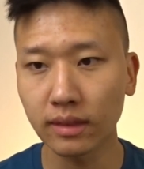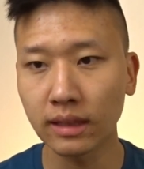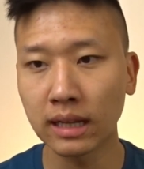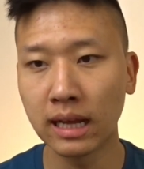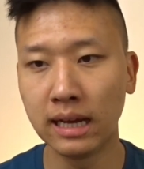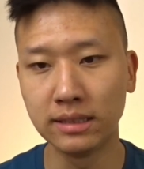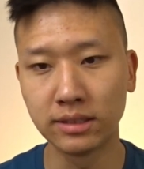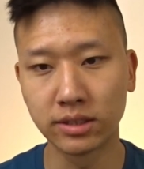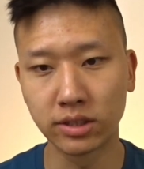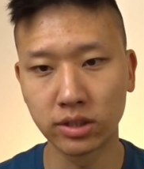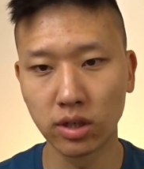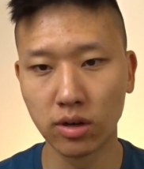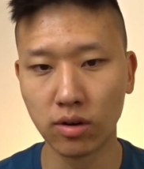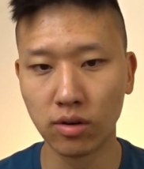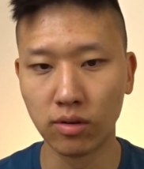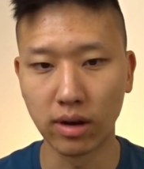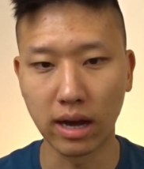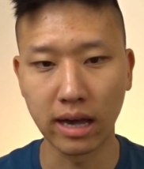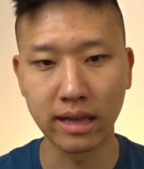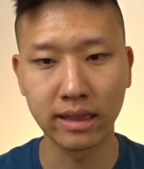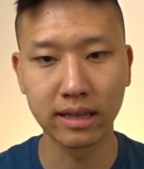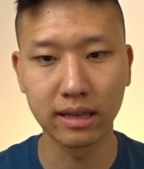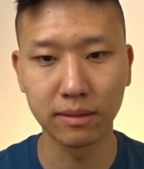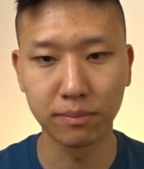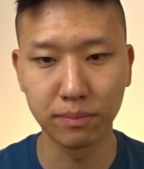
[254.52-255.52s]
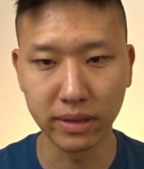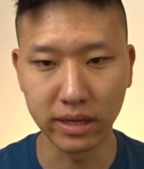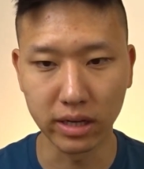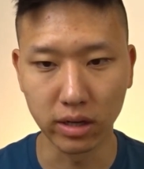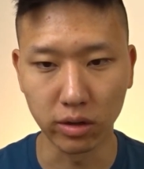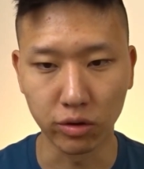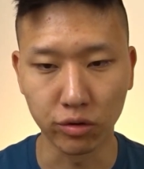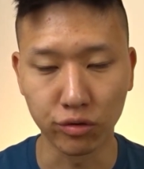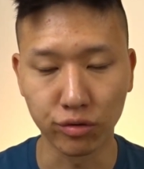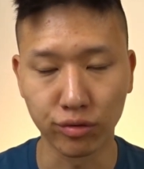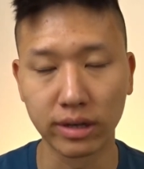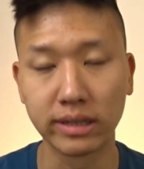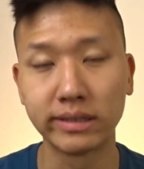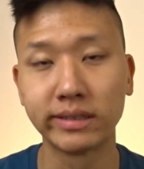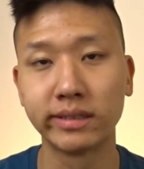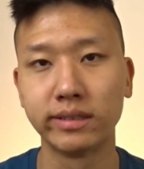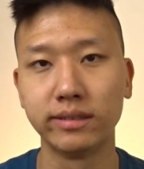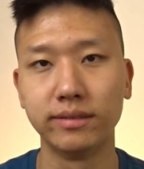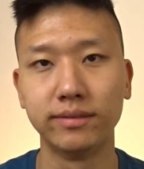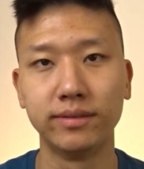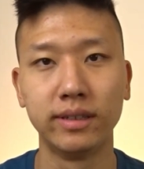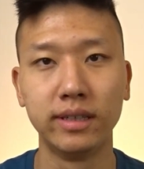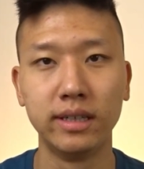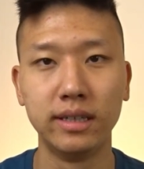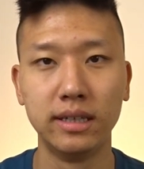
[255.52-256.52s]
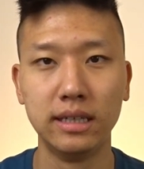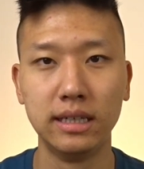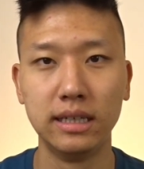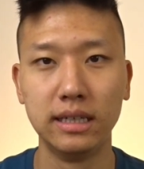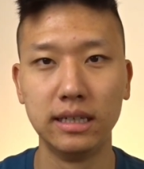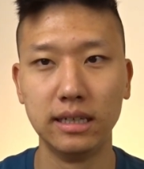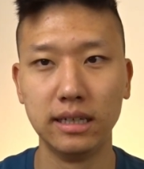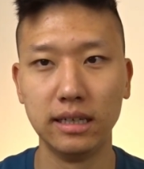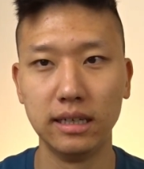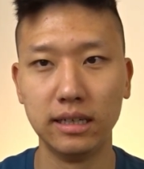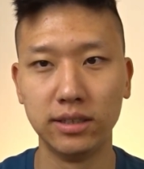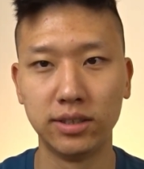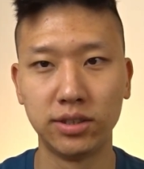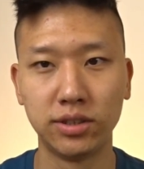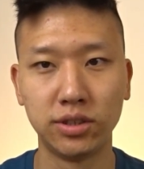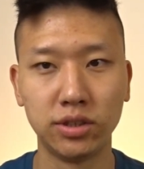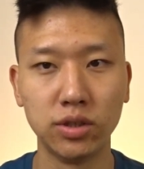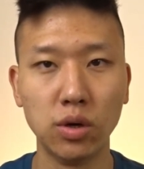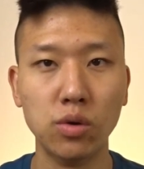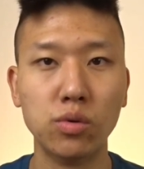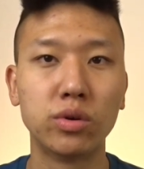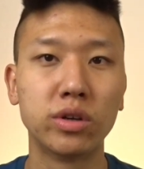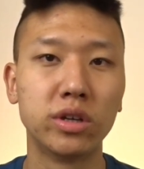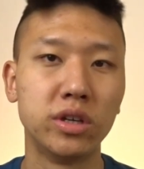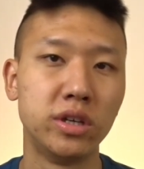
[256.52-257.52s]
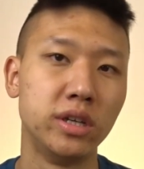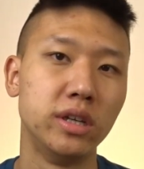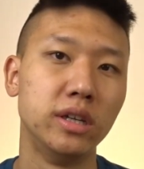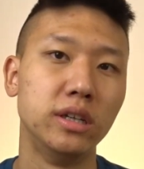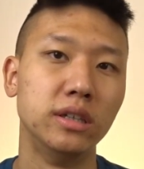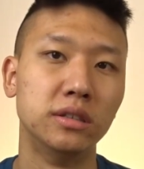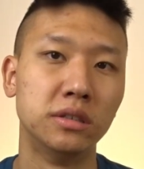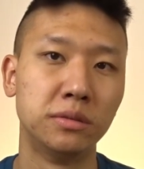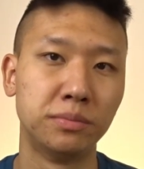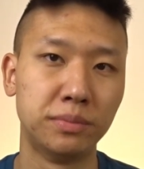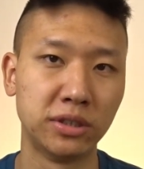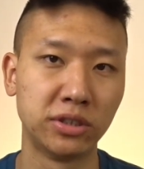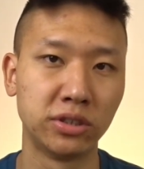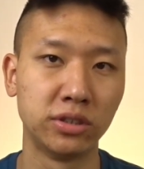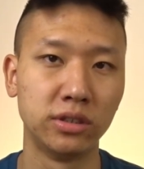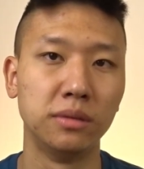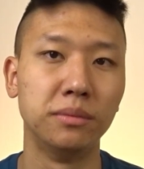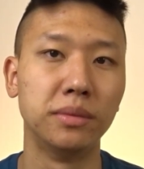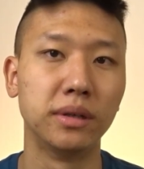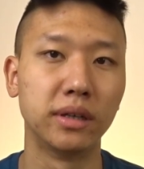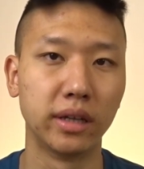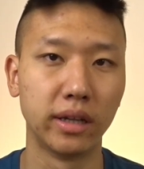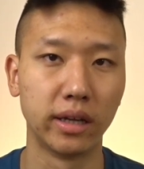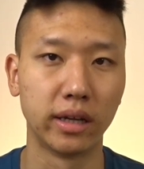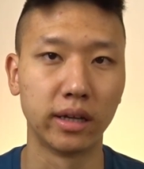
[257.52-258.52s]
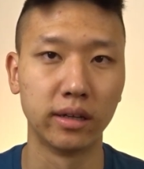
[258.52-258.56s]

And so I think being aggressive is so key, especially in the beginning.